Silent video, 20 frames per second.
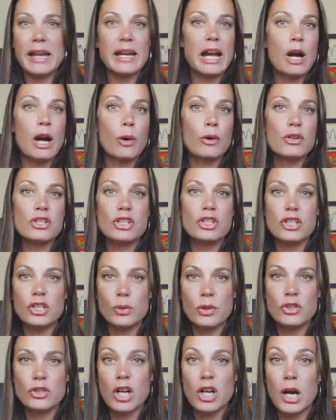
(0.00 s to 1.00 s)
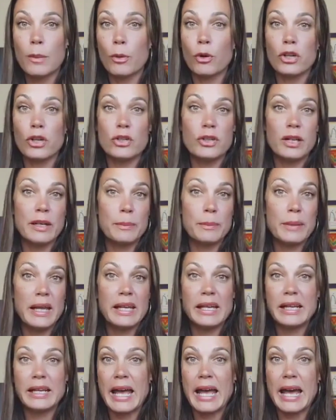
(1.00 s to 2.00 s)
hours to do a job, or you can pay
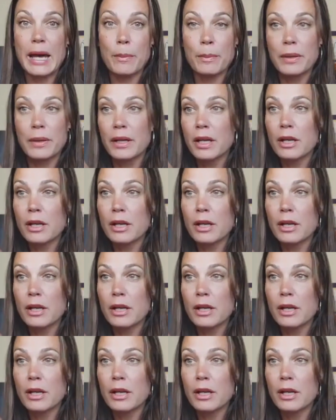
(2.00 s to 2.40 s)
an app